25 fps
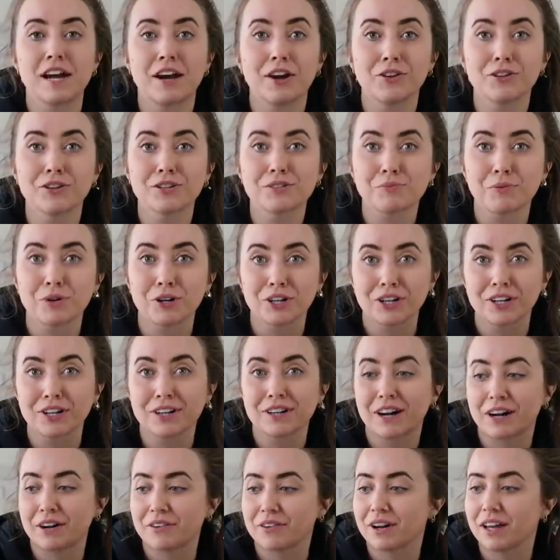town this
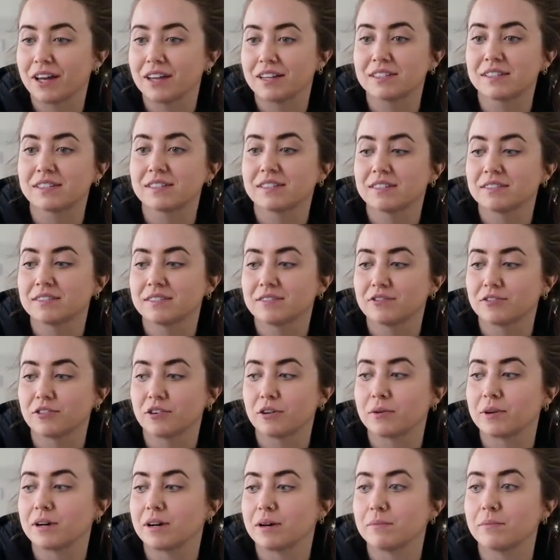morning. I realized
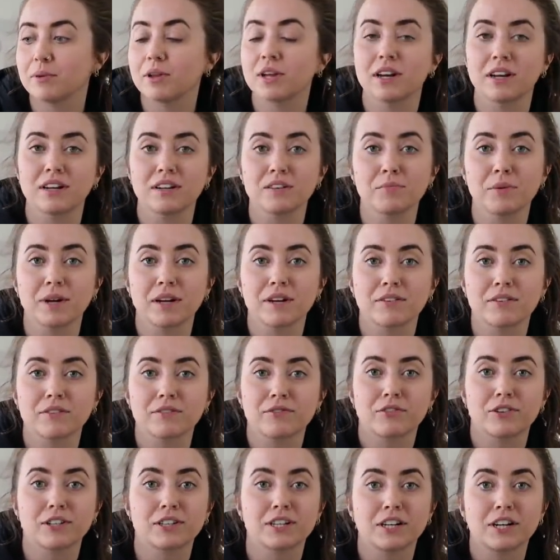for what I'm planning to make
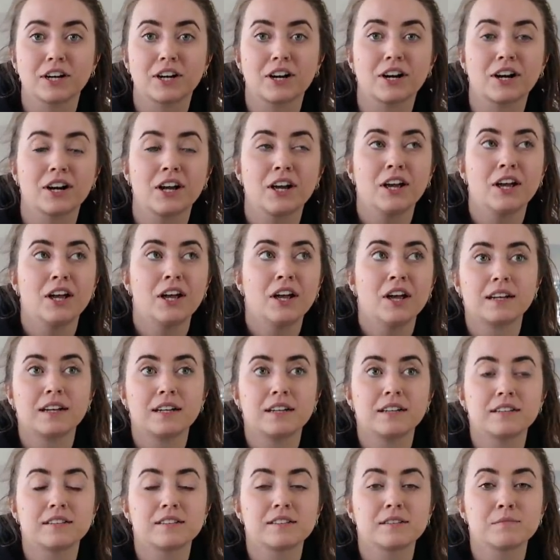for dinner, I
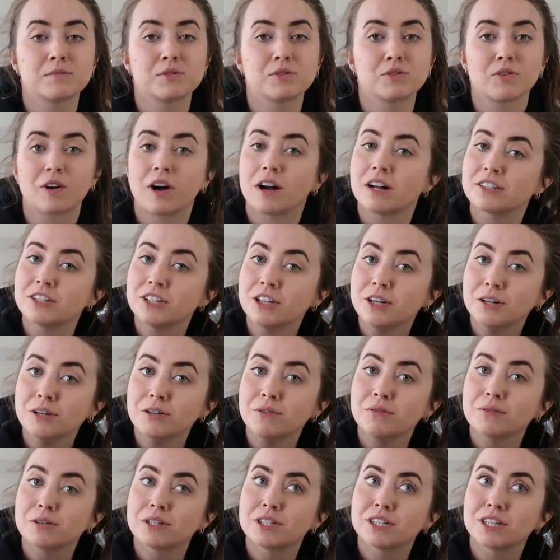needed some sriracha,
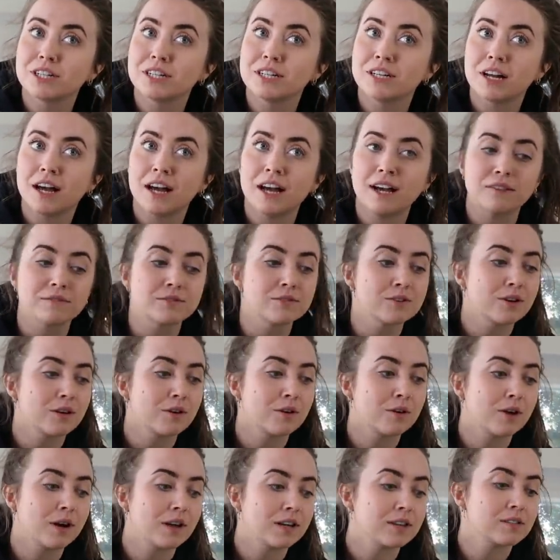which I did not have.
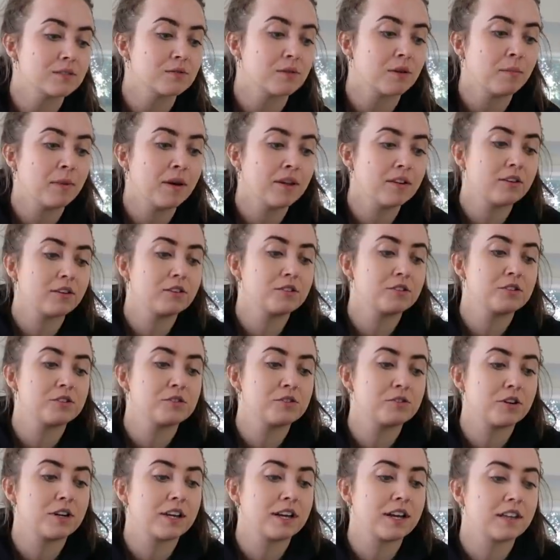So I swung by the grocery
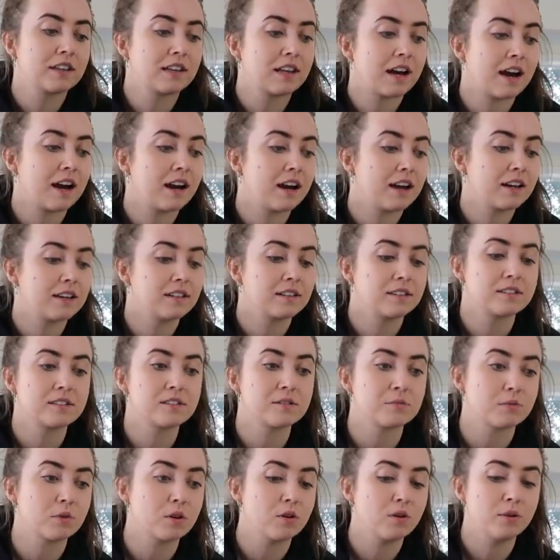store to get that and
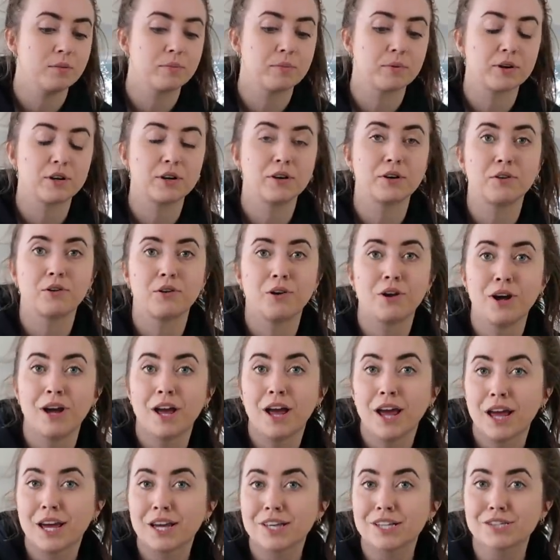some cold brew
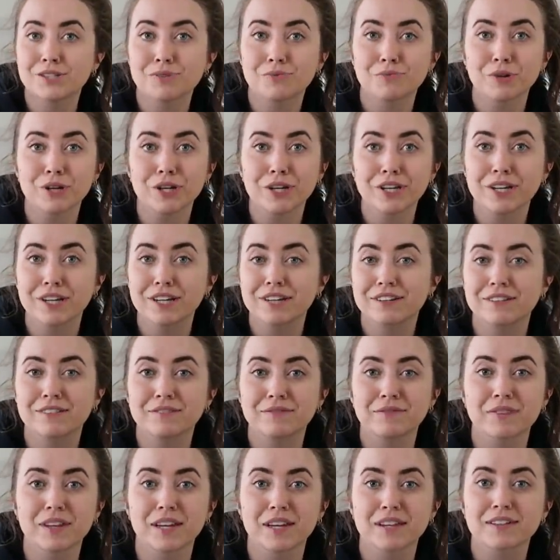and some really
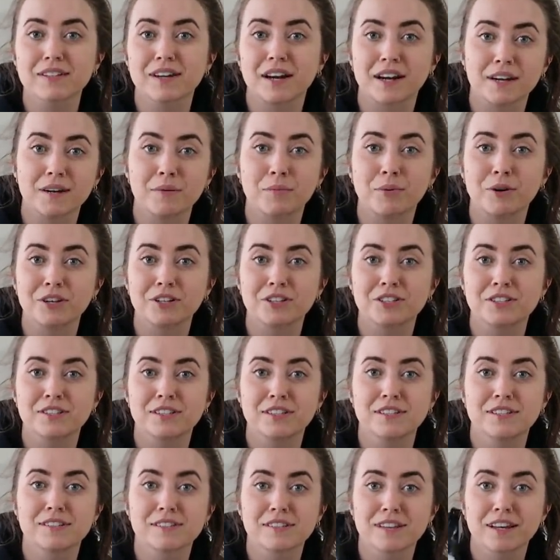exciting
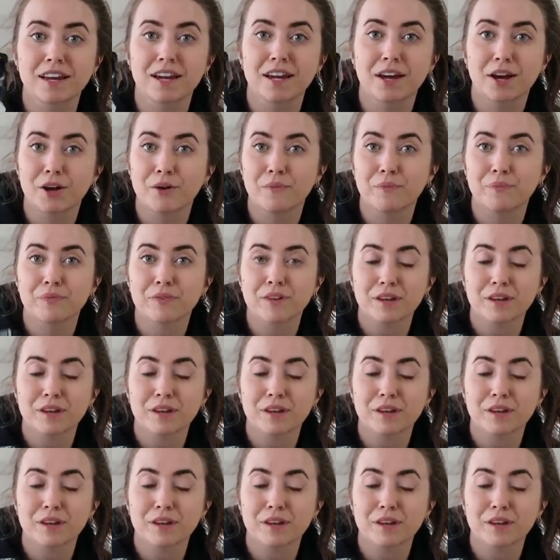purchases like